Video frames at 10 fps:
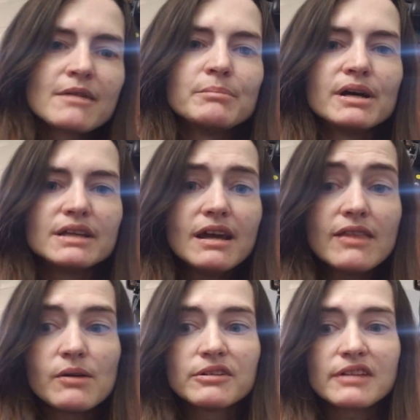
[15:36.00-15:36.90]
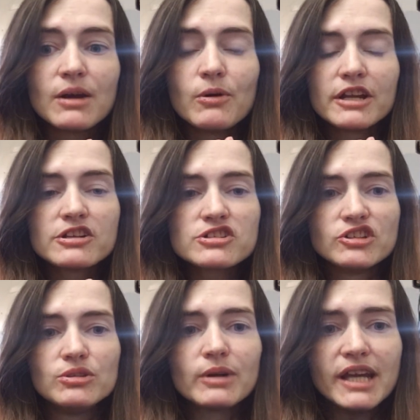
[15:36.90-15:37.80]
But yeah, I wanted to show
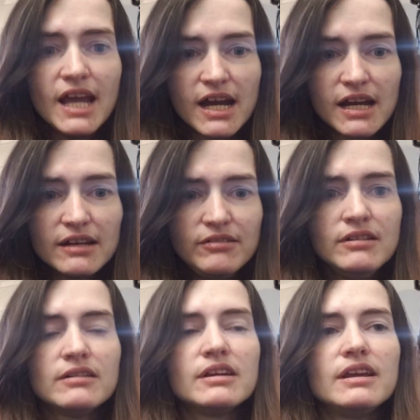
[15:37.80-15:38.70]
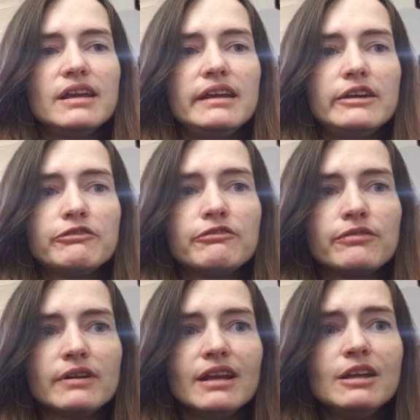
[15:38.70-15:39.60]
you what I had.
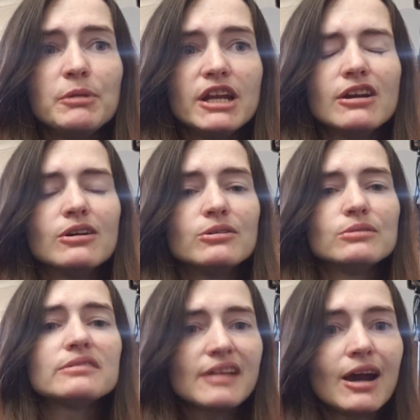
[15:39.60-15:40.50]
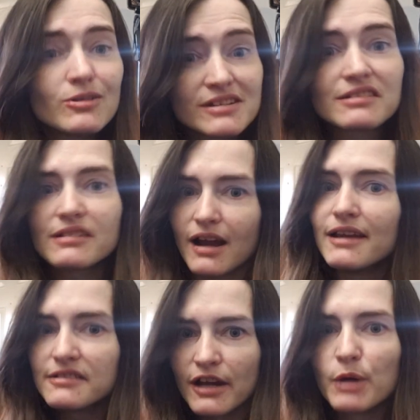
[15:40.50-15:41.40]
If anybody knows how to
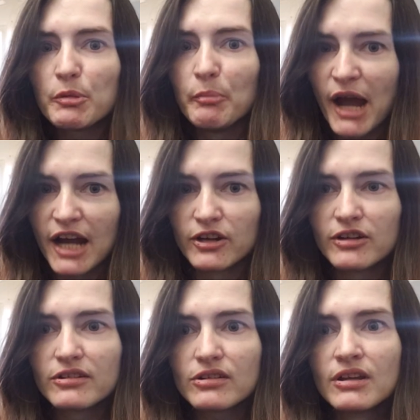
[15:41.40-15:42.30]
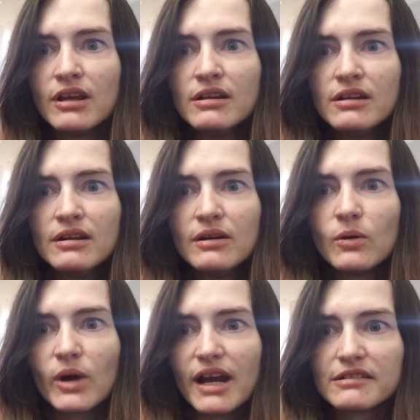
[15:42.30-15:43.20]
size up patterns
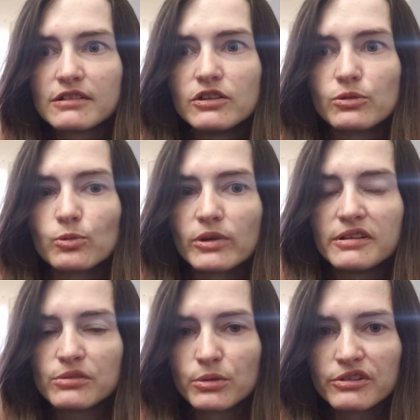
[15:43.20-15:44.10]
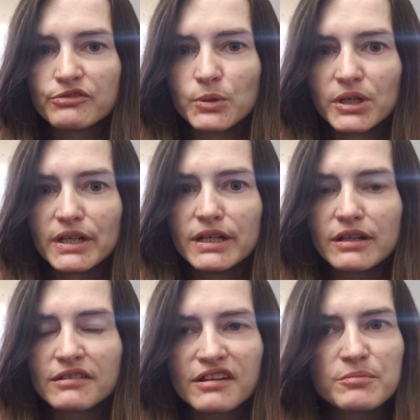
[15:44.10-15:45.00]
or has a good resource for it,
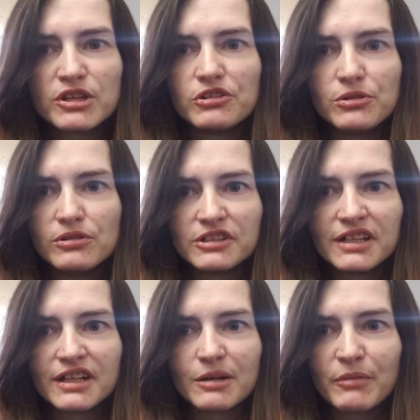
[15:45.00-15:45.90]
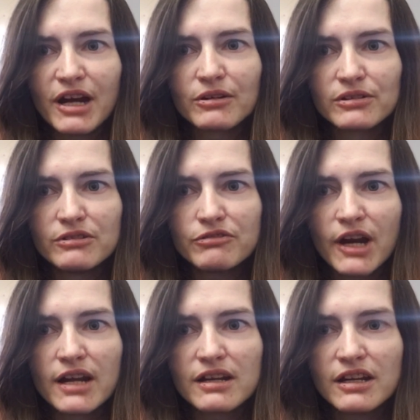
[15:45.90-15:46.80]
because I've been Googling and I'm not really
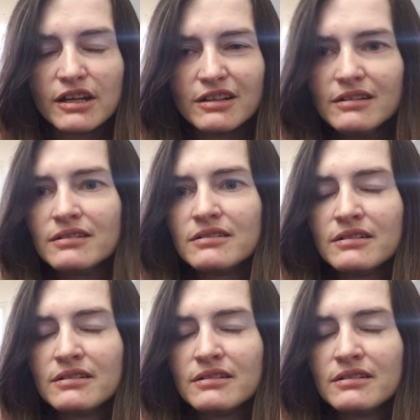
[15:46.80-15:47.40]
finding,